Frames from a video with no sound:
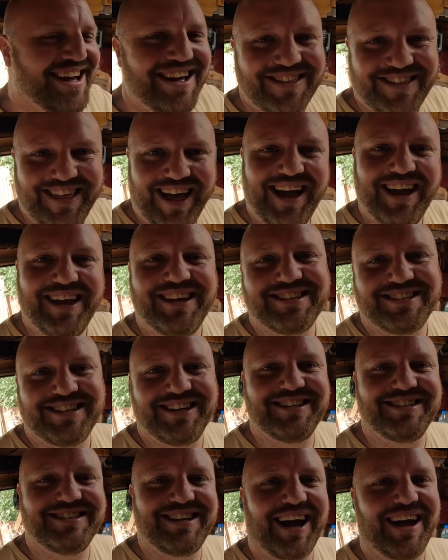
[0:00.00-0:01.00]
that is an
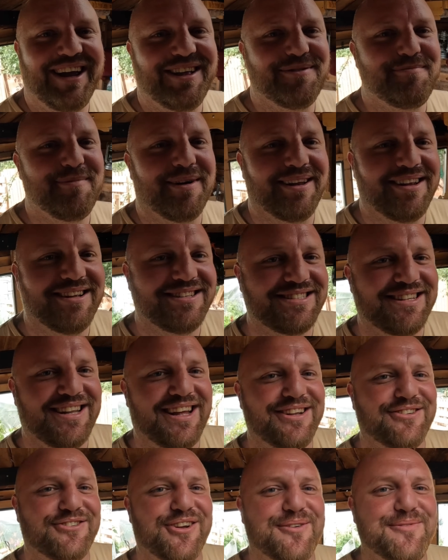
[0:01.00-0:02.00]
entitlement, isn't
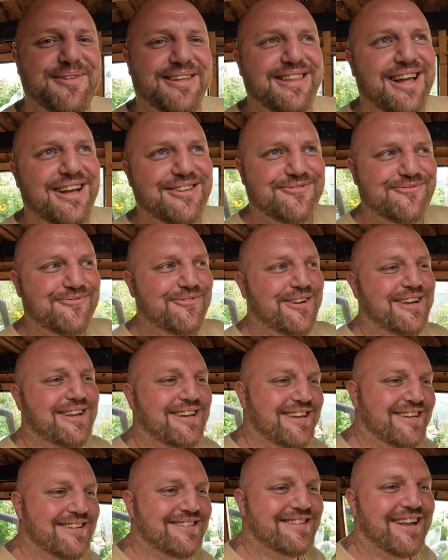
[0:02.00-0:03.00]
it? Do you know I mean? That's
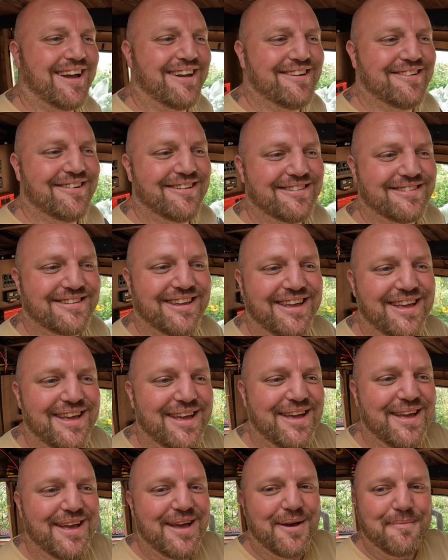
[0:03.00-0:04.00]
really entitled.
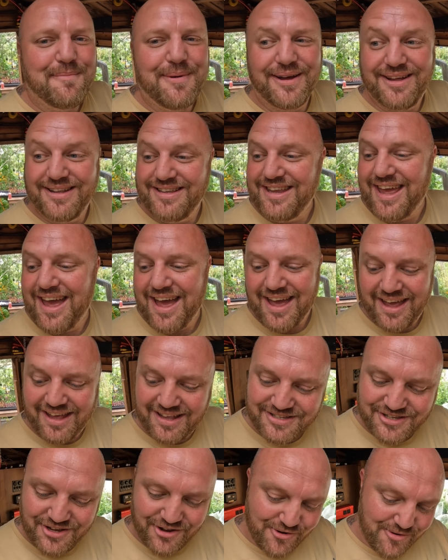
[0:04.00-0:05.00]
But yeah,
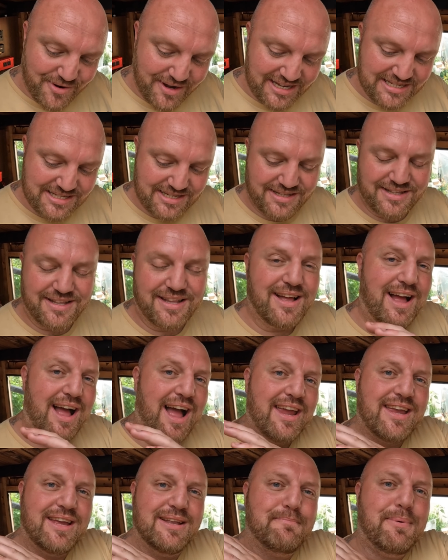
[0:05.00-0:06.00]
so it's I
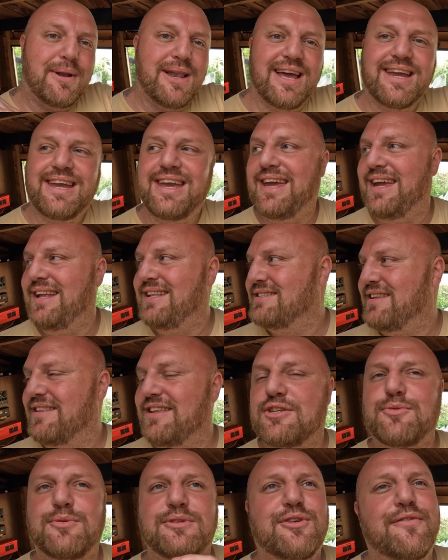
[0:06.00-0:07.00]
can plug it into
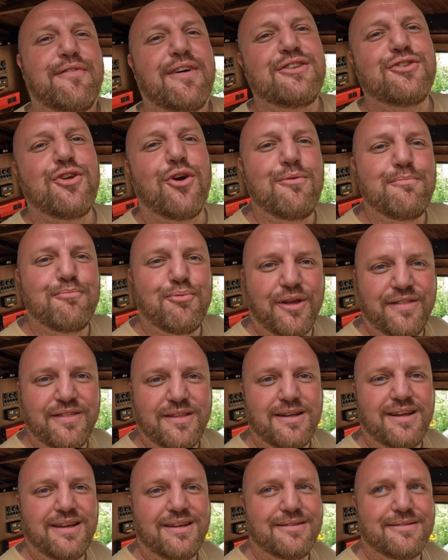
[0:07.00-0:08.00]
this one. So if I don't bring
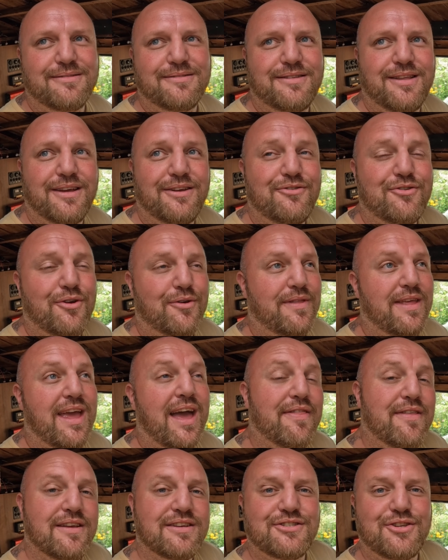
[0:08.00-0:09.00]
the, the you know the
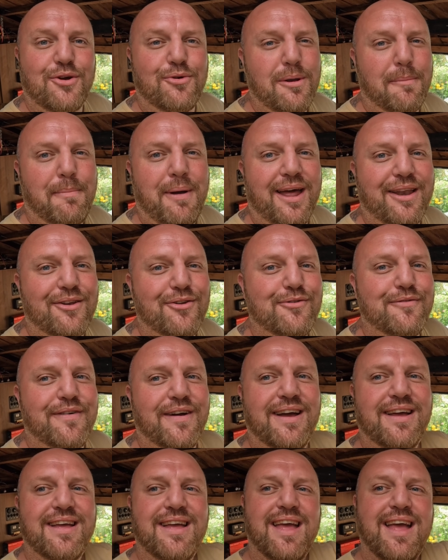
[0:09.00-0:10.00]
other solar panel
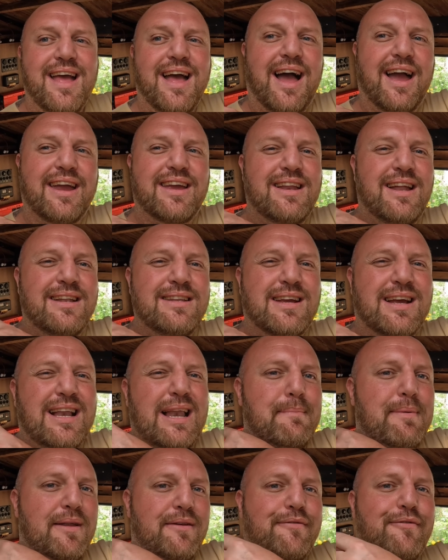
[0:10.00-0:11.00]
over, I can
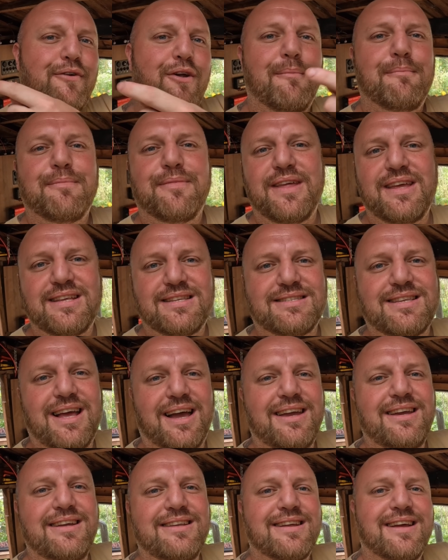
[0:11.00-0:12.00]
unclip it from this
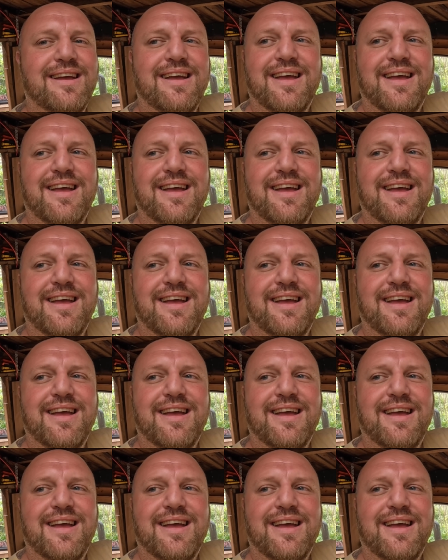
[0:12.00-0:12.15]
side,